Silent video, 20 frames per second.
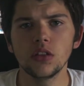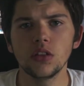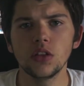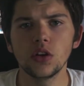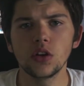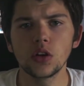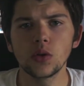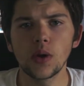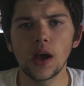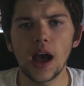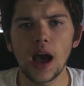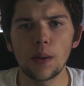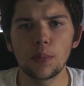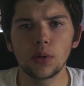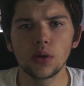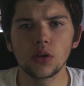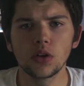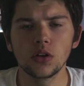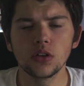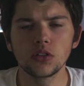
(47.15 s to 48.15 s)
The only way
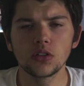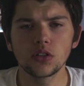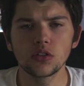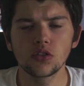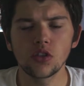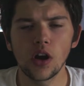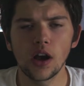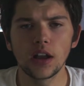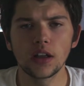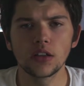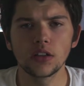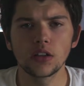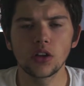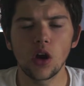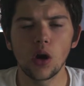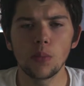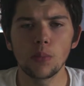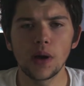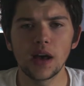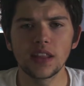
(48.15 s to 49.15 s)
Apple could try and
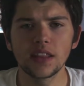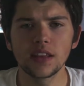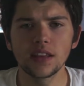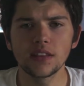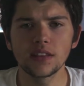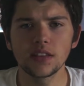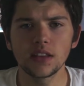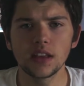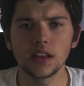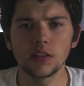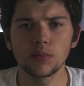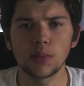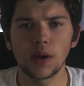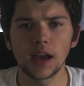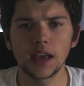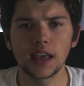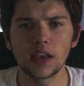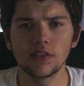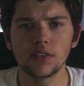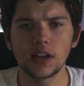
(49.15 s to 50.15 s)
combat this is
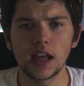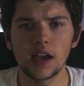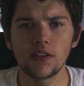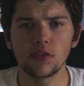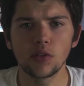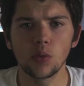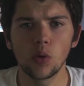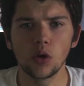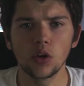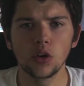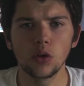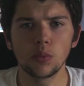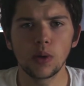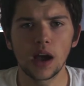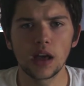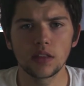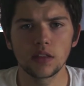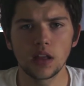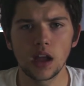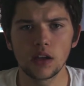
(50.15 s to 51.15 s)
by giving everyone who
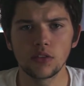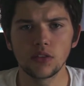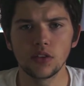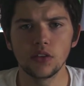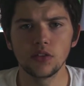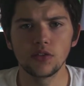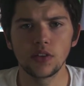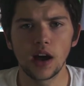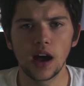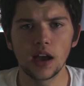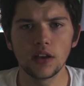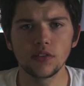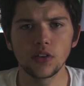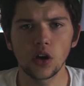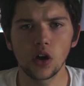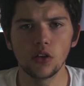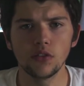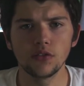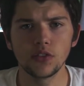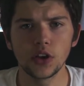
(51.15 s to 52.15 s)
buys an iPhone 5 a
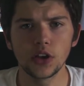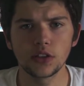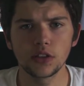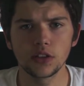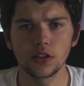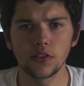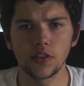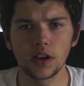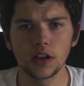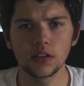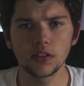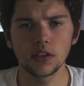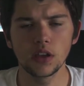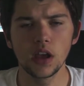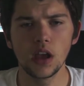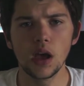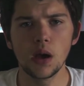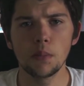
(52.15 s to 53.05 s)
converter device,